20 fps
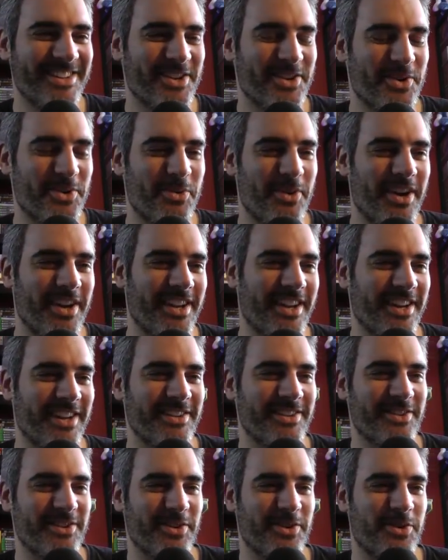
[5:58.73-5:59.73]
Not quite though,
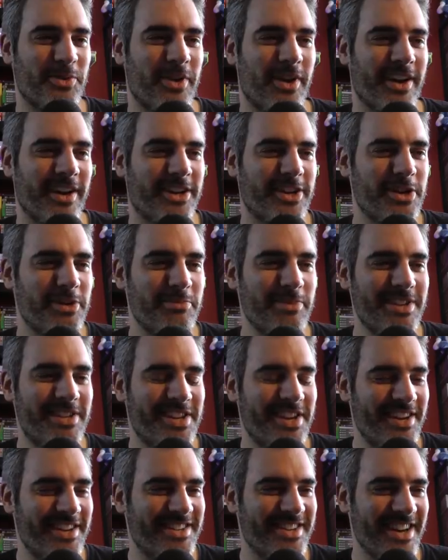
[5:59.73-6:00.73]
not quite.
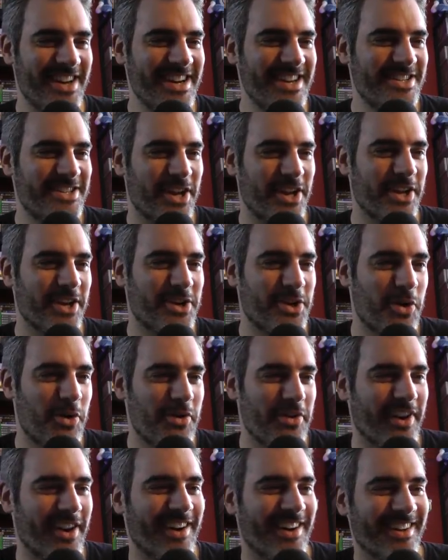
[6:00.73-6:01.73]
Committed into the
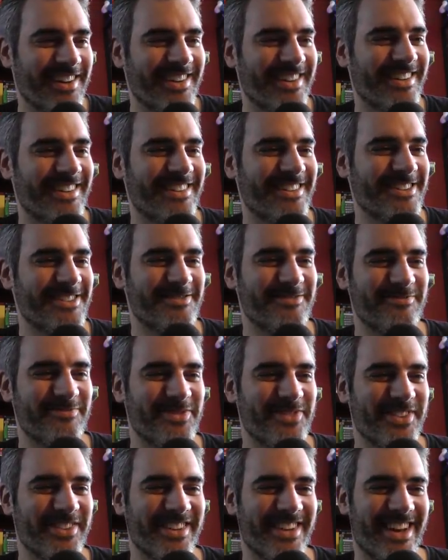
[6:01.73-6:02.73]
corner.
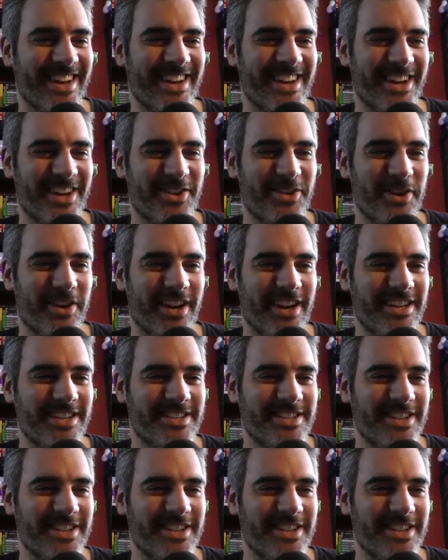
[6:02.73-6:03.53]
And then quickly in